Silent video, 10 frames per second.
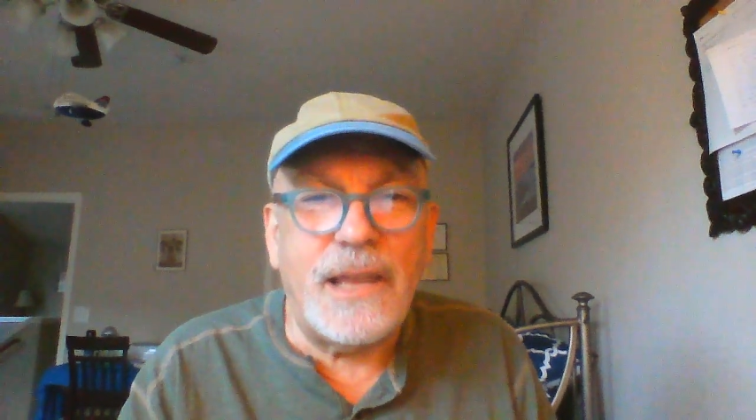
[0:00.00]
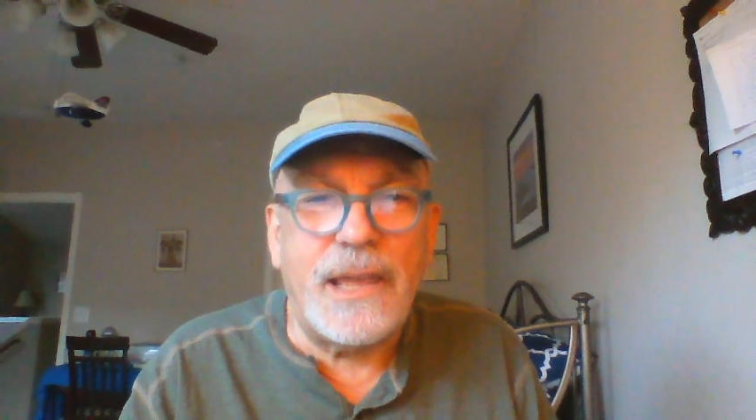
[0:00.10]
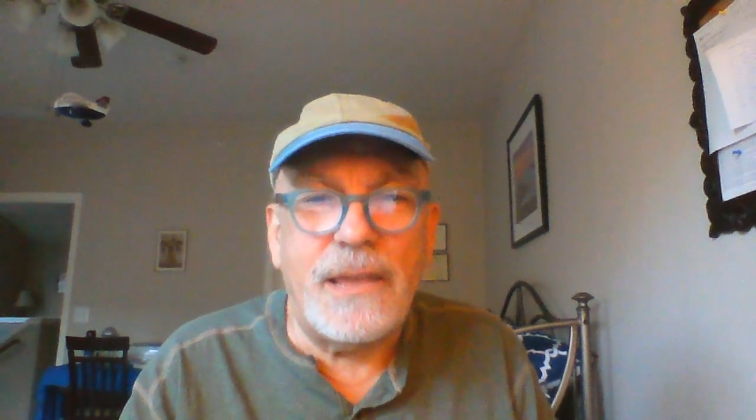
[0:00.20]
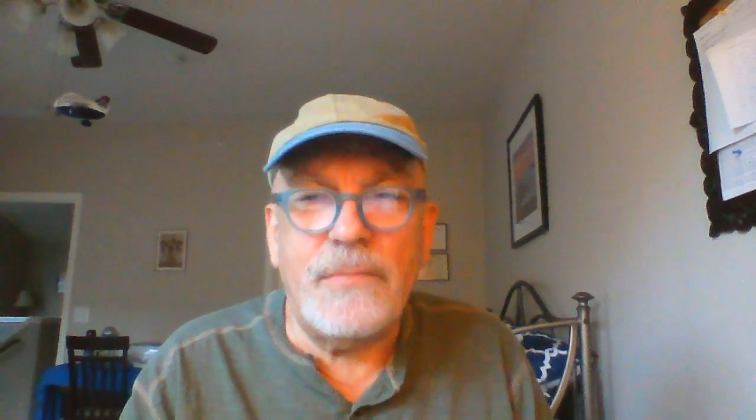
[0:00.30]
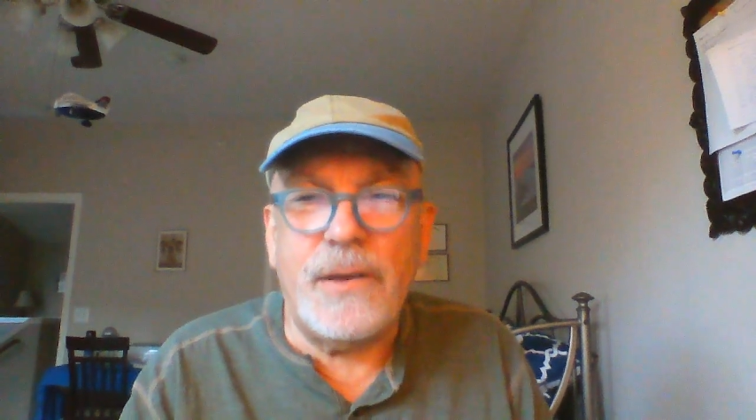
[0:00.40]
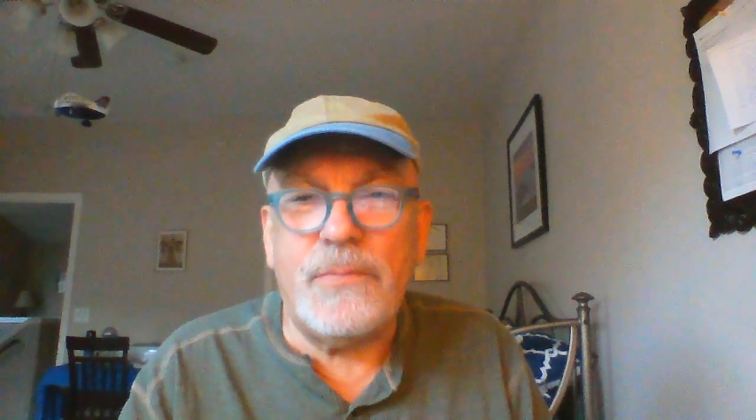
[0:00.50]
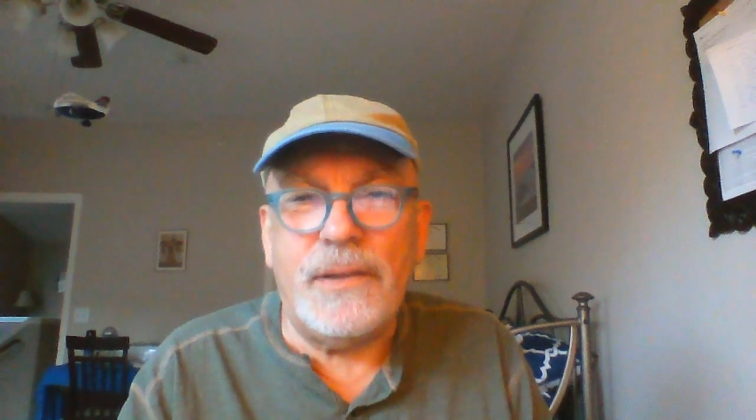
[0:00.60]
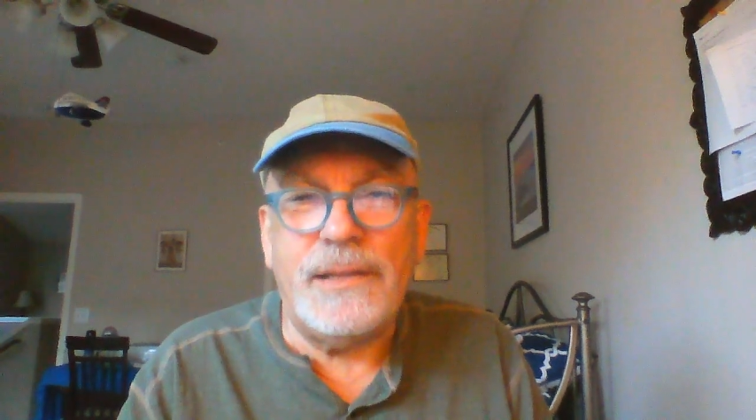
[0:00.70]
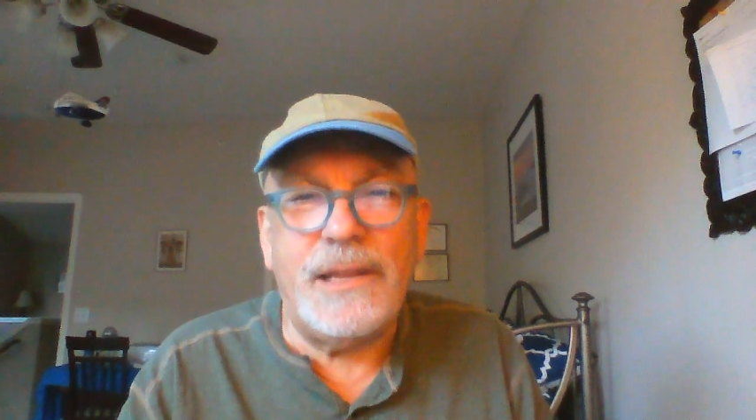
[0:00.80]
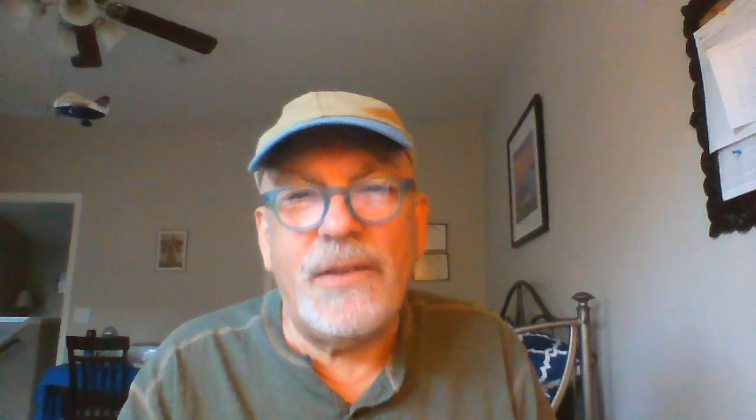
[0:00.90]
i came up
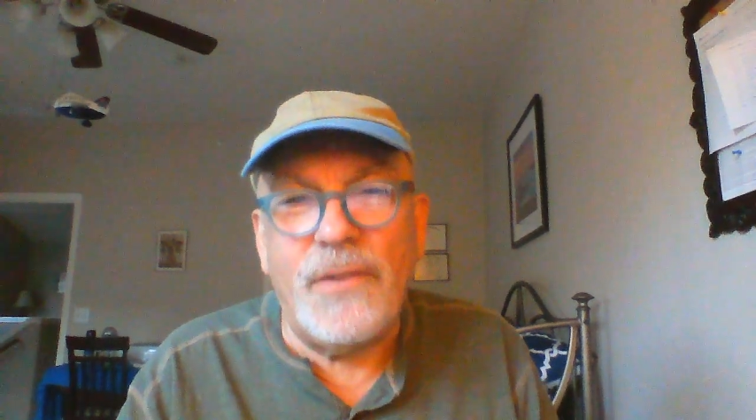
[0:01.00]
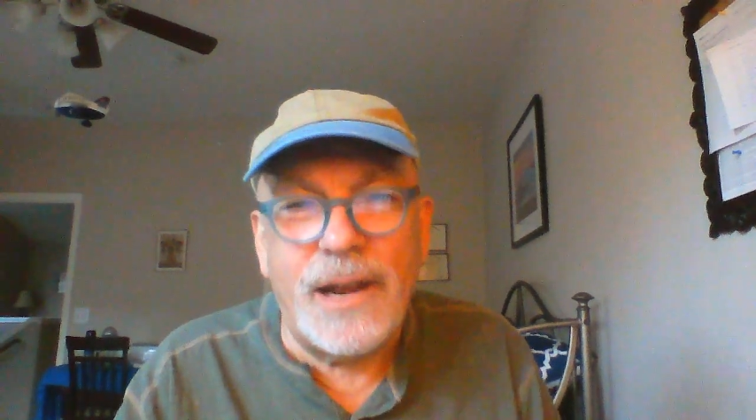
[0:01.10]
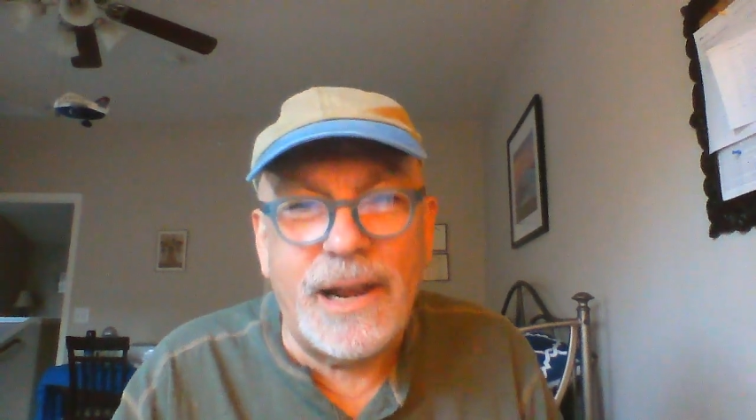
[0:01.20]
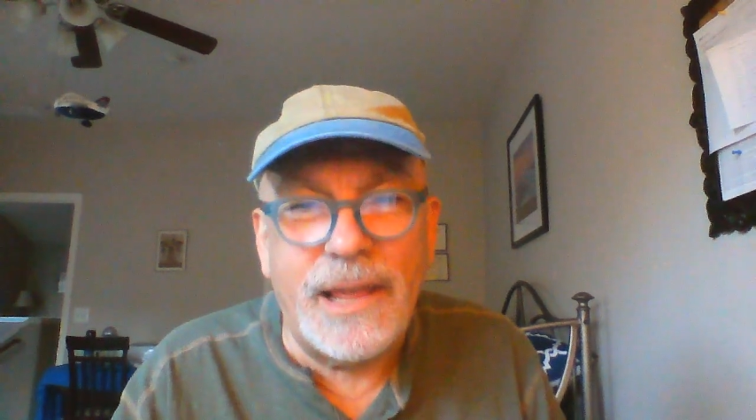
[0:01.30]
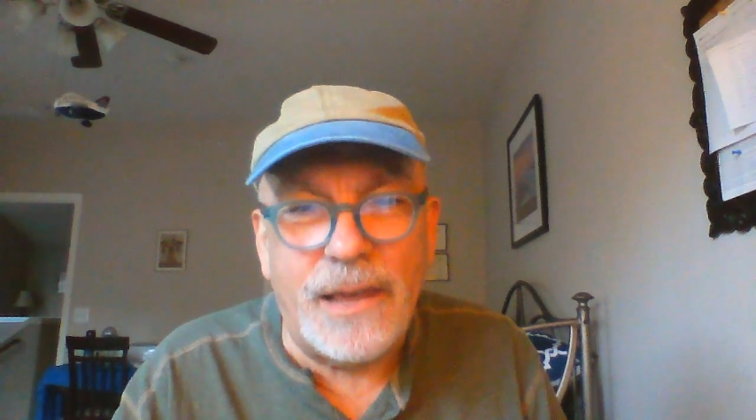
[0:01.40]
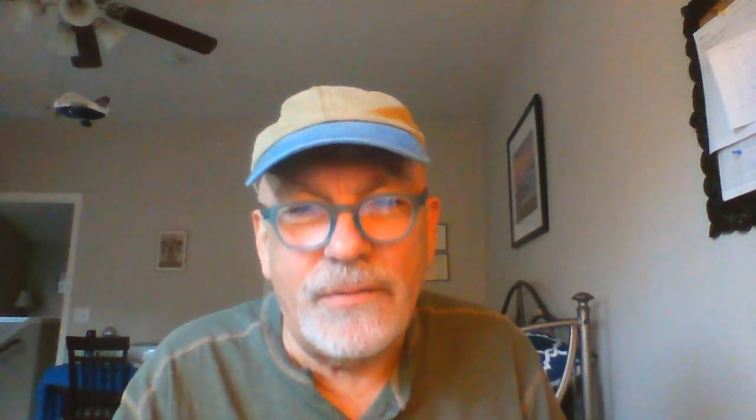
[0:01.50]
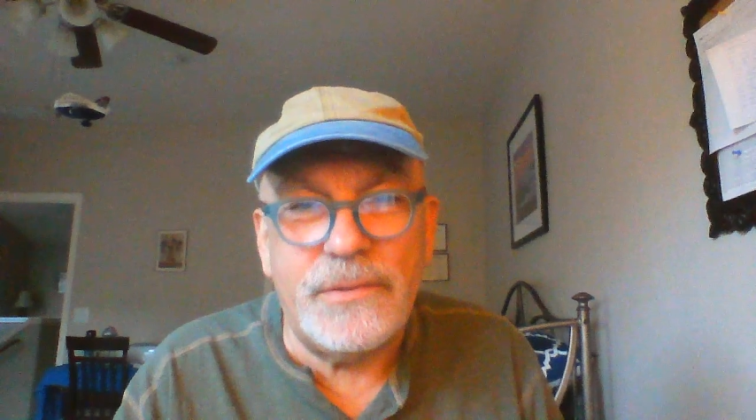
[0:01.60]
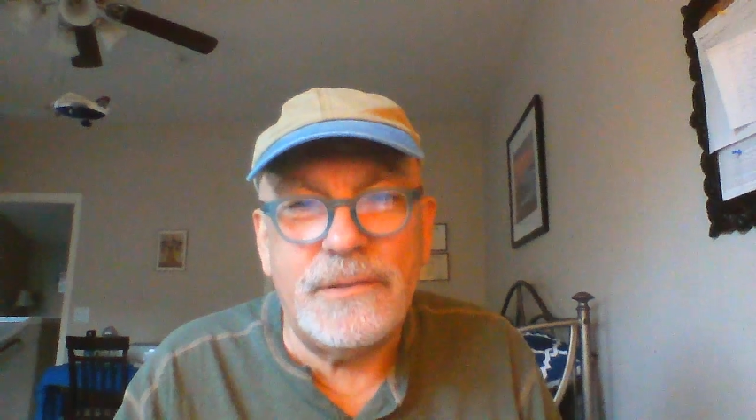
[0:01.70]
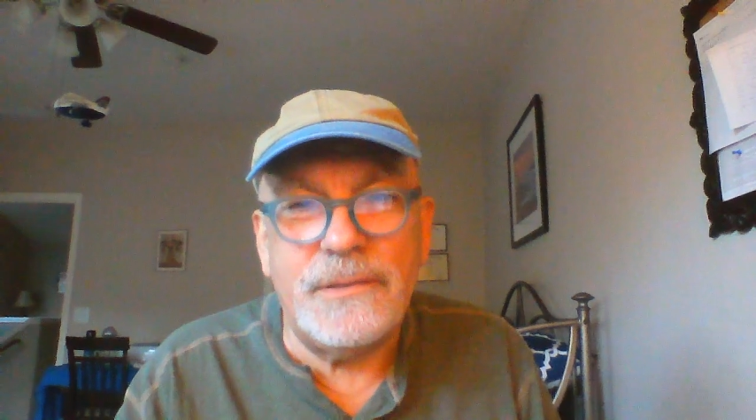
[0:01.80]
with do you want to live